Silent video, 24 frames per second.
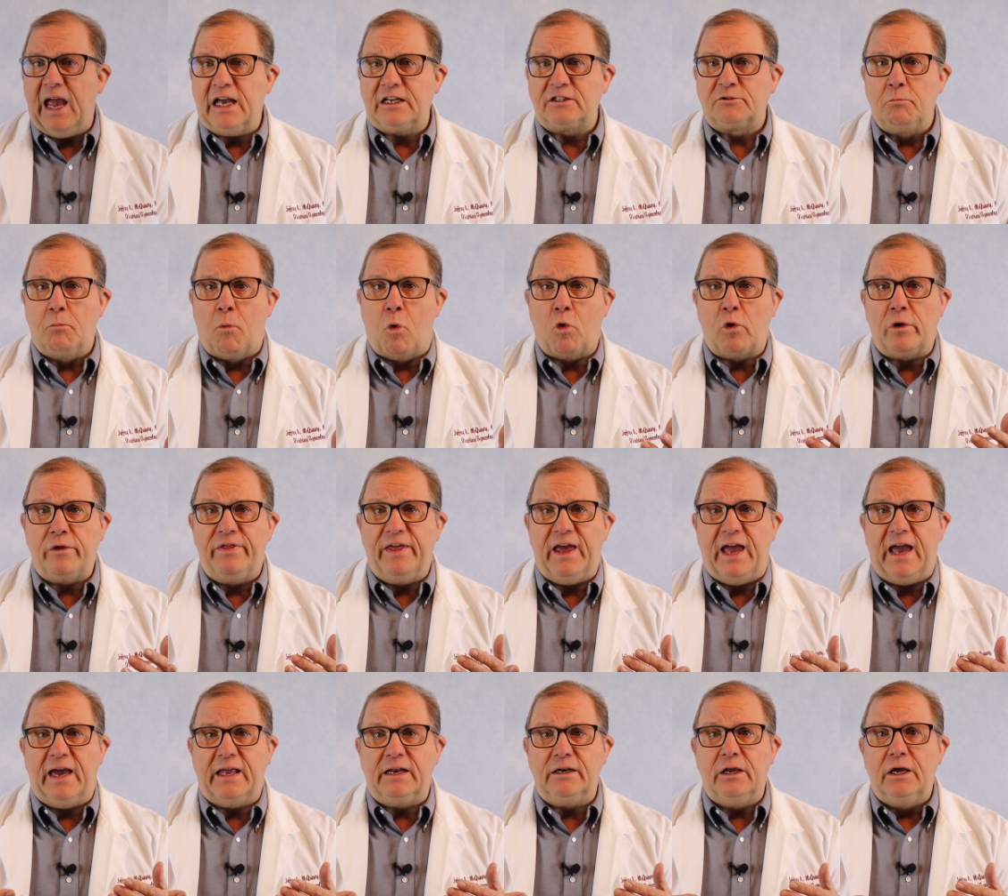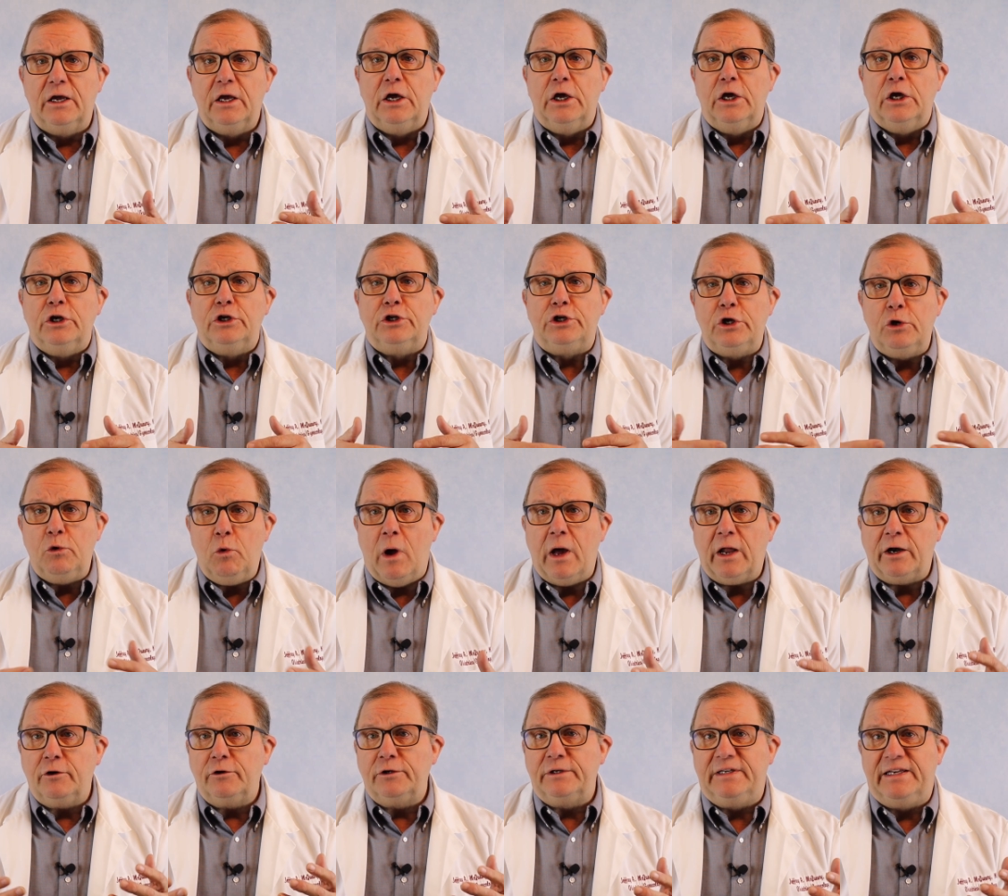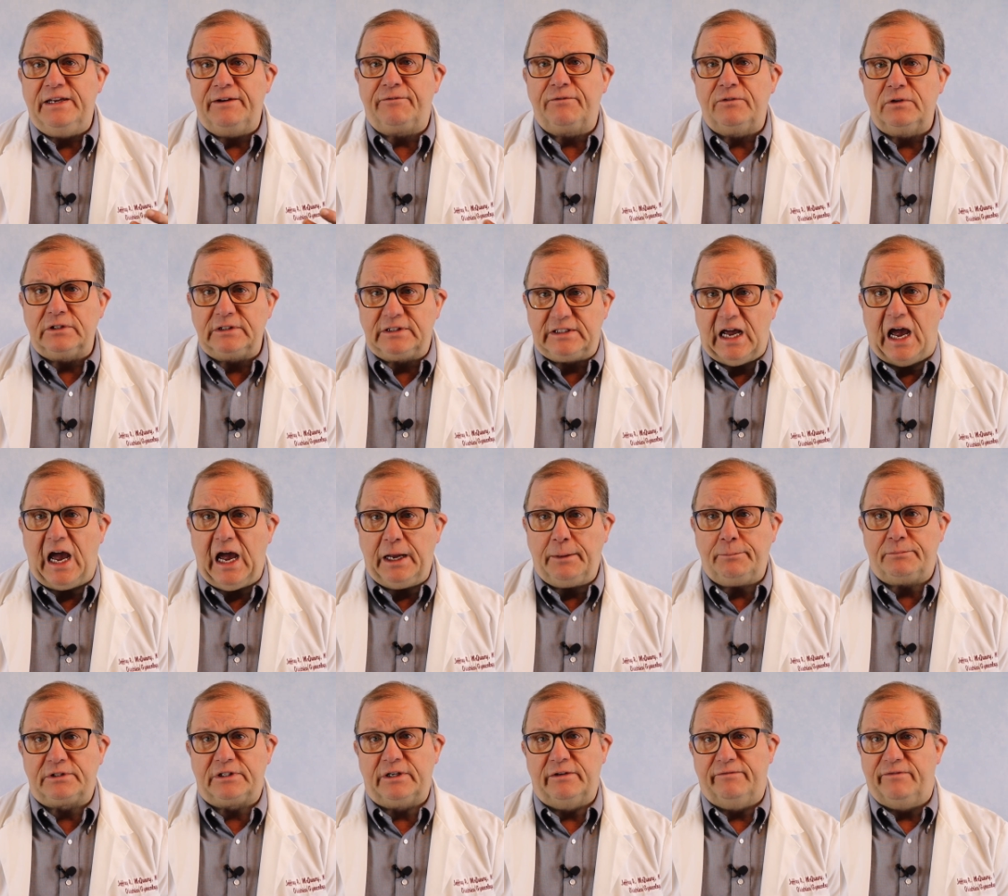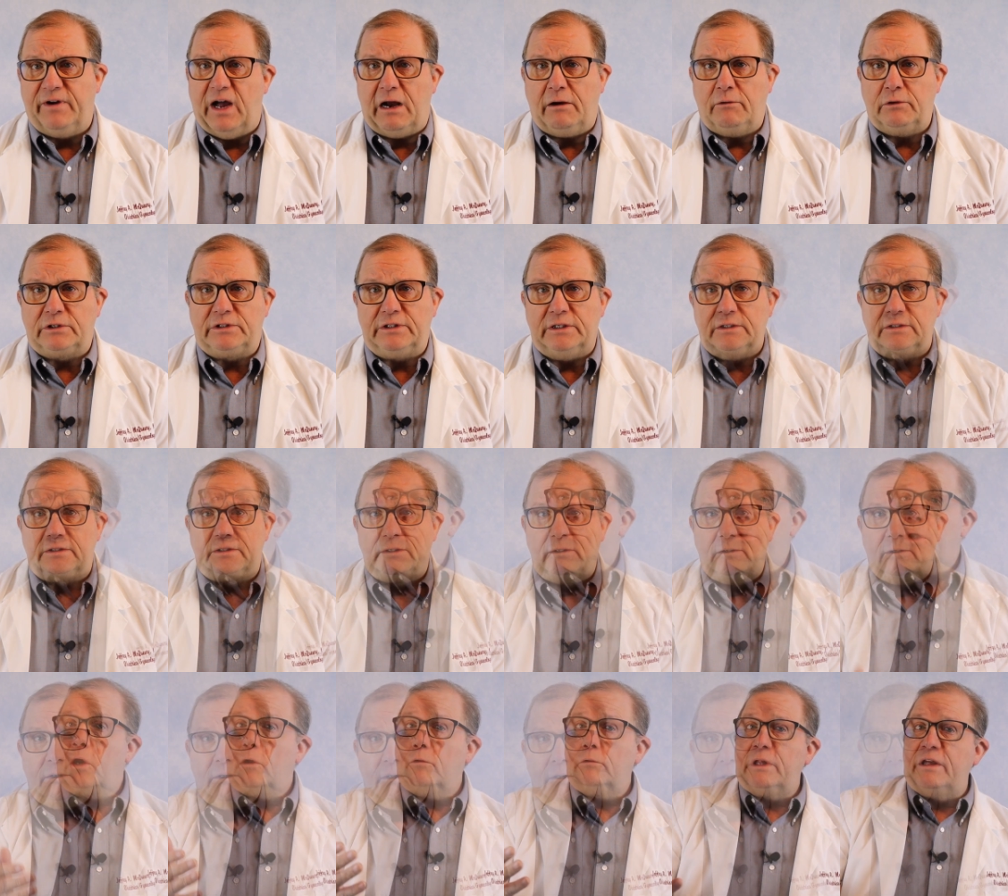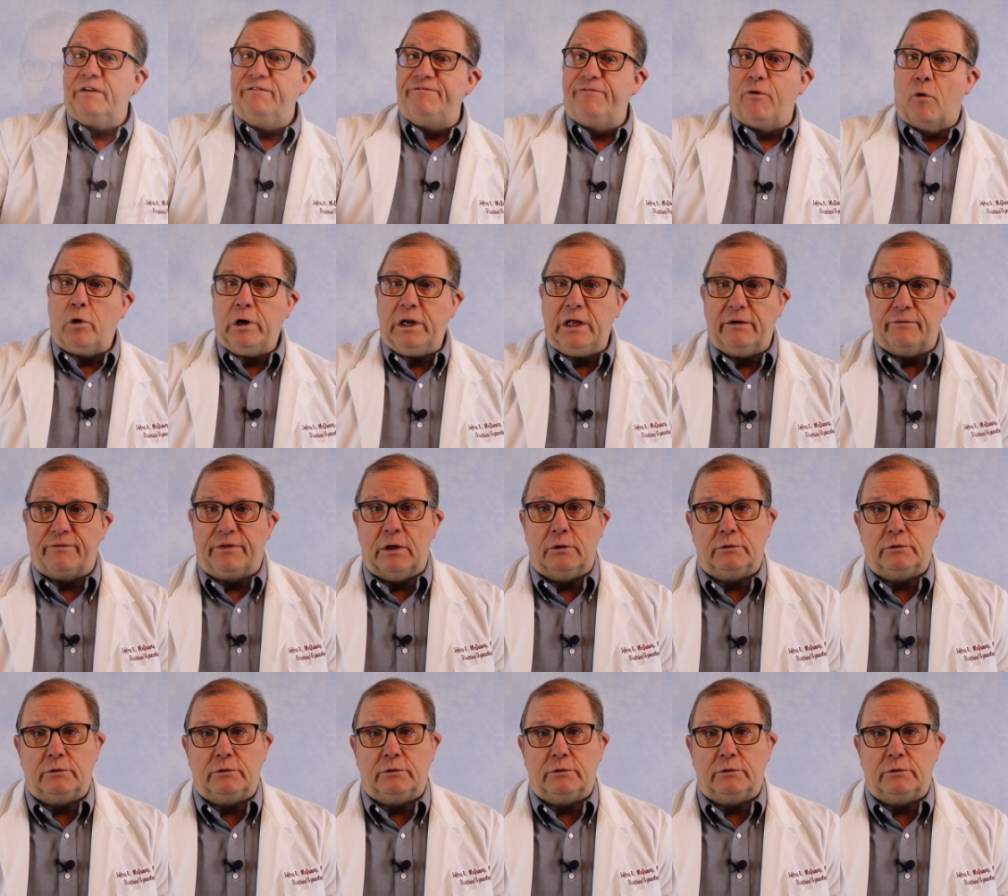has more than 200 different types of viruses, but only 40 of